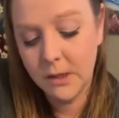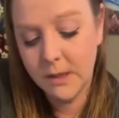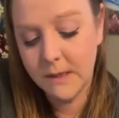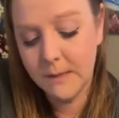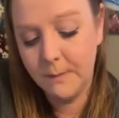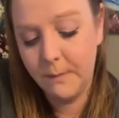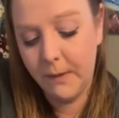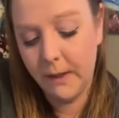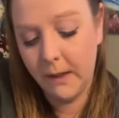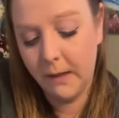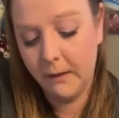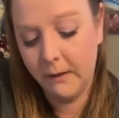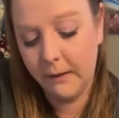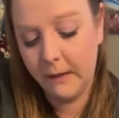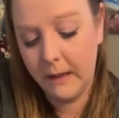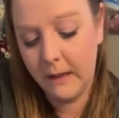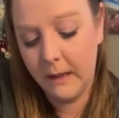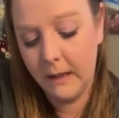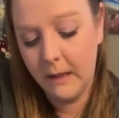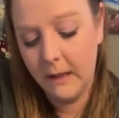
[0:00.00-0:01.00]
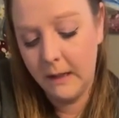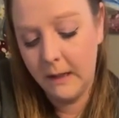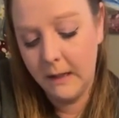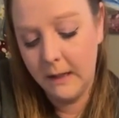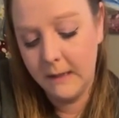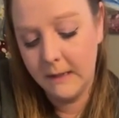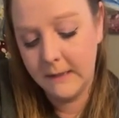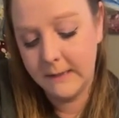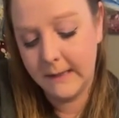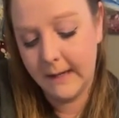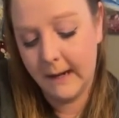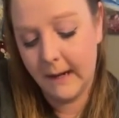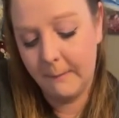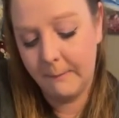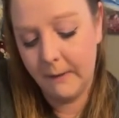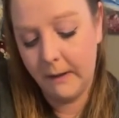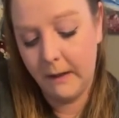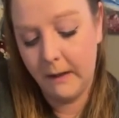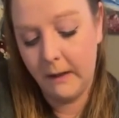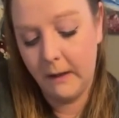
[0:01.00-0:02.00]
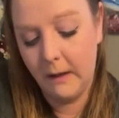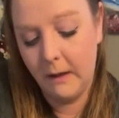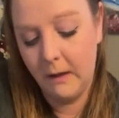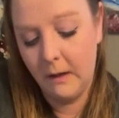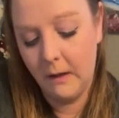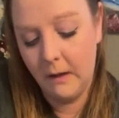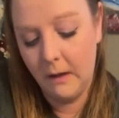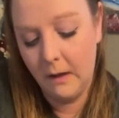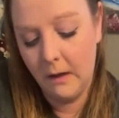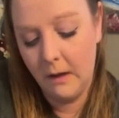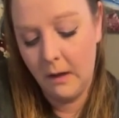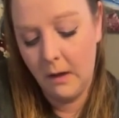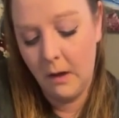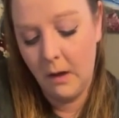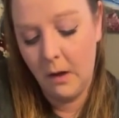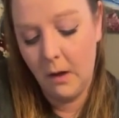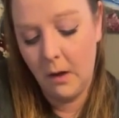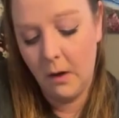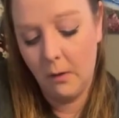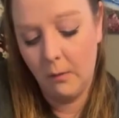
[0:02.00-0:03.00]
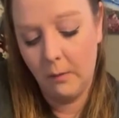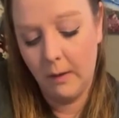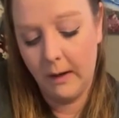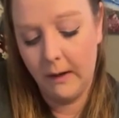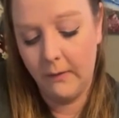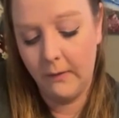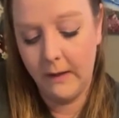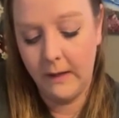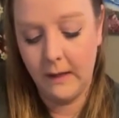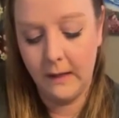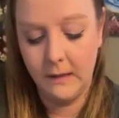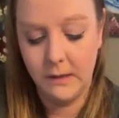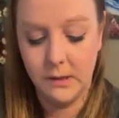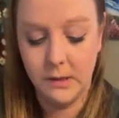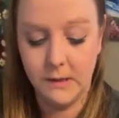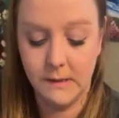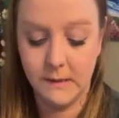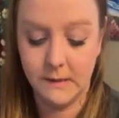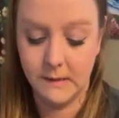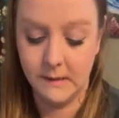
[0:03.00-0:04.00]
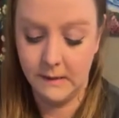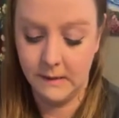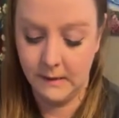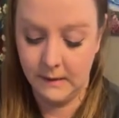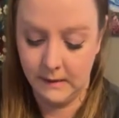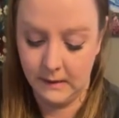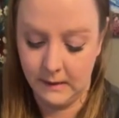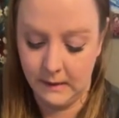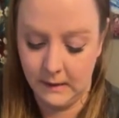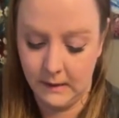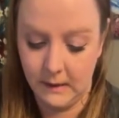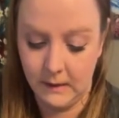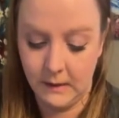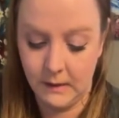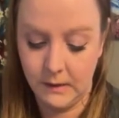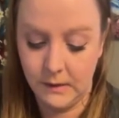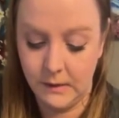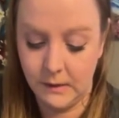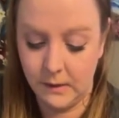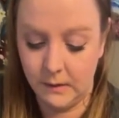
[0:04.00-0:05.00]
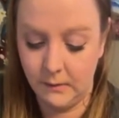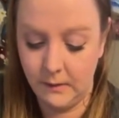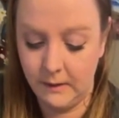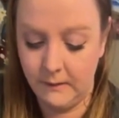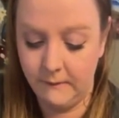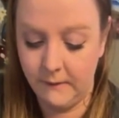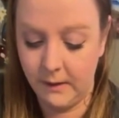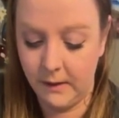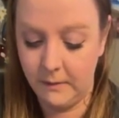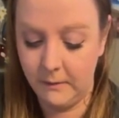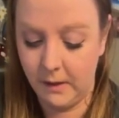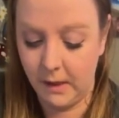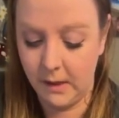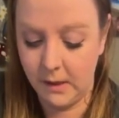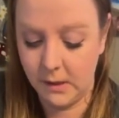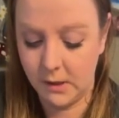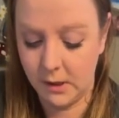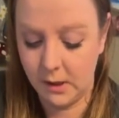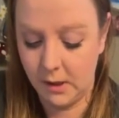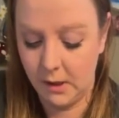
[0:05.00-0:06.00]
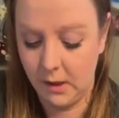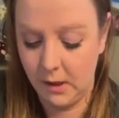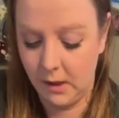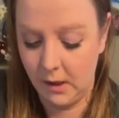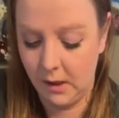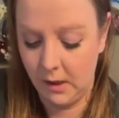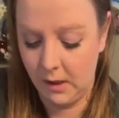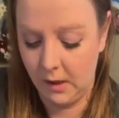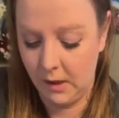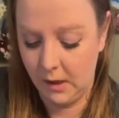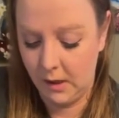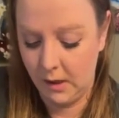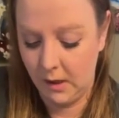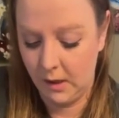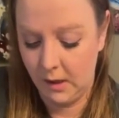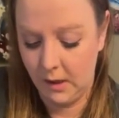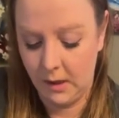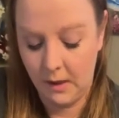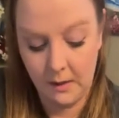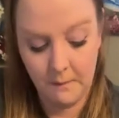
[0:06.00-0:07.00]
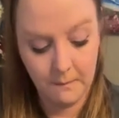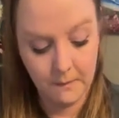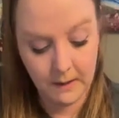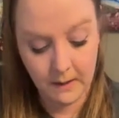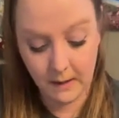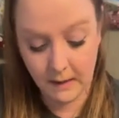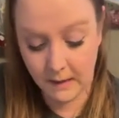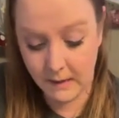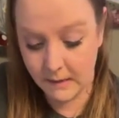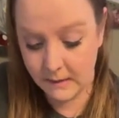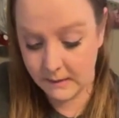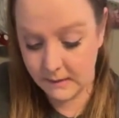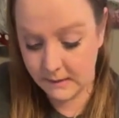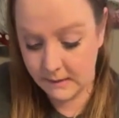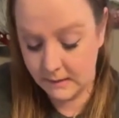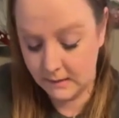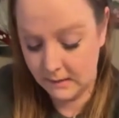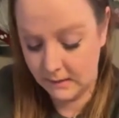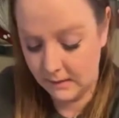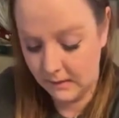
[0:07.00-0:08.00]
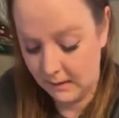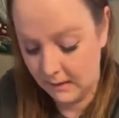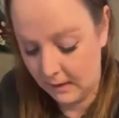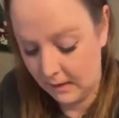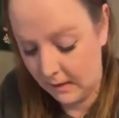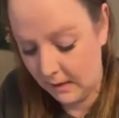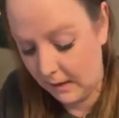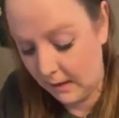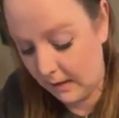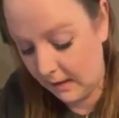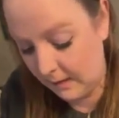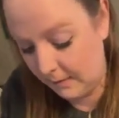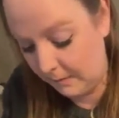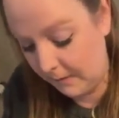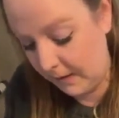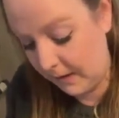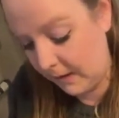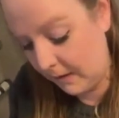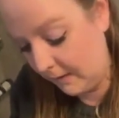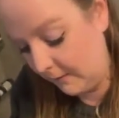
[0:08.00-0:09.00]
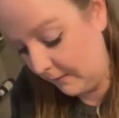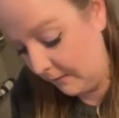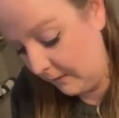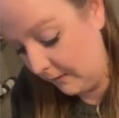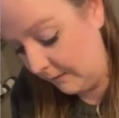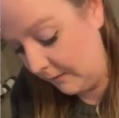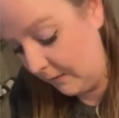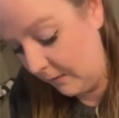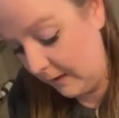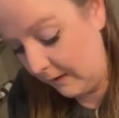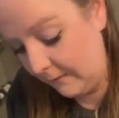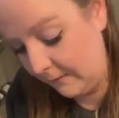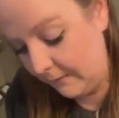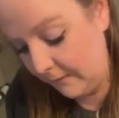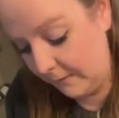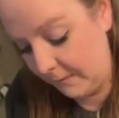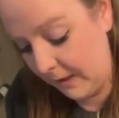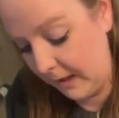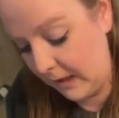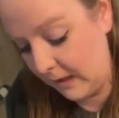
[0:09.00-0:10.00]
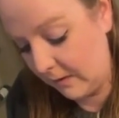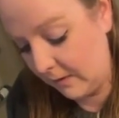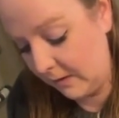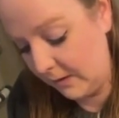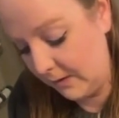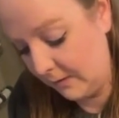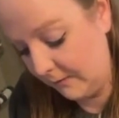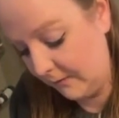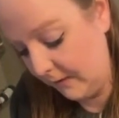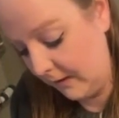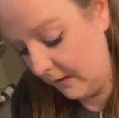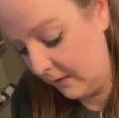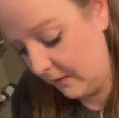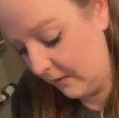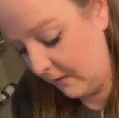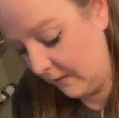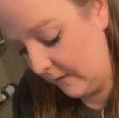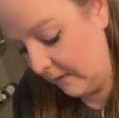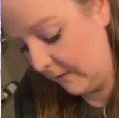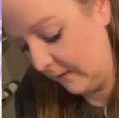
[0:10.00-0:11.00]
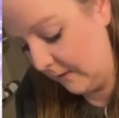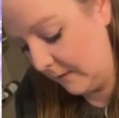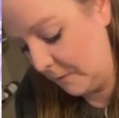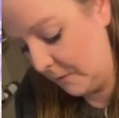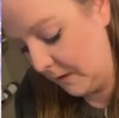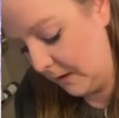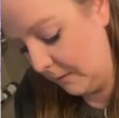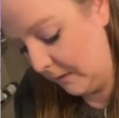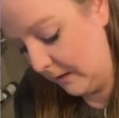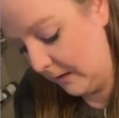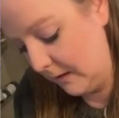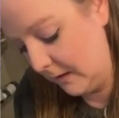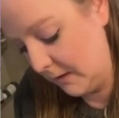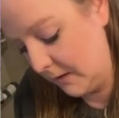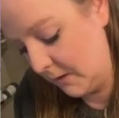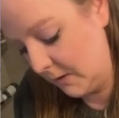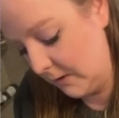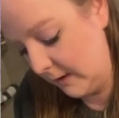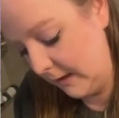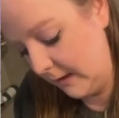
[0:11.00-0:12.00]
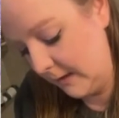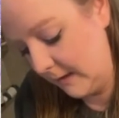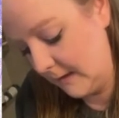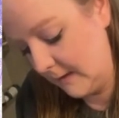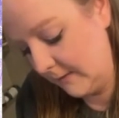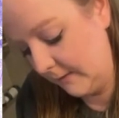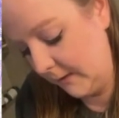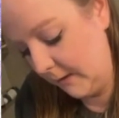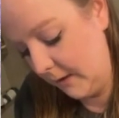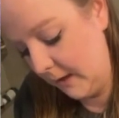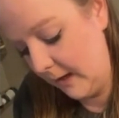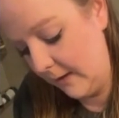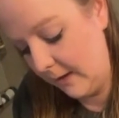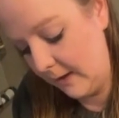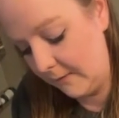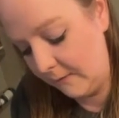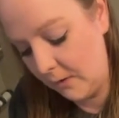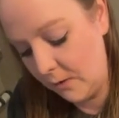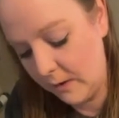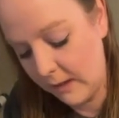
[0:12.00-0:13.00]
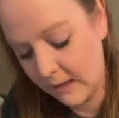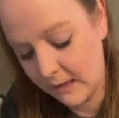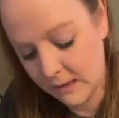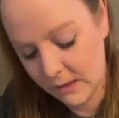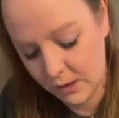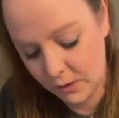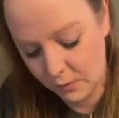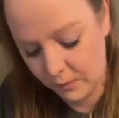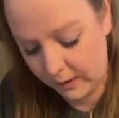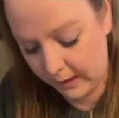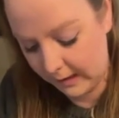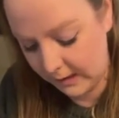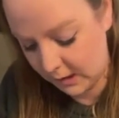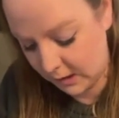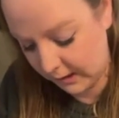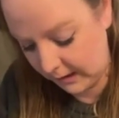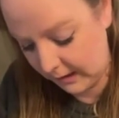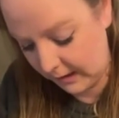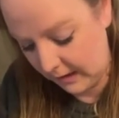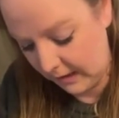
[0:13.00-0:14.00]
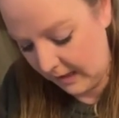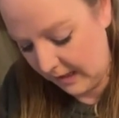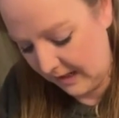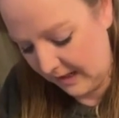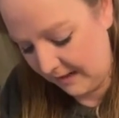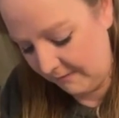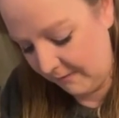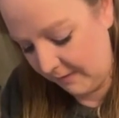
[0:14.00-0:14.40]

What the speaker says: and just barely tapping around the edges. You don't need very much paint. Be careful if you have paint on your fingers because it's probably going to transfer. And then if you get too much, like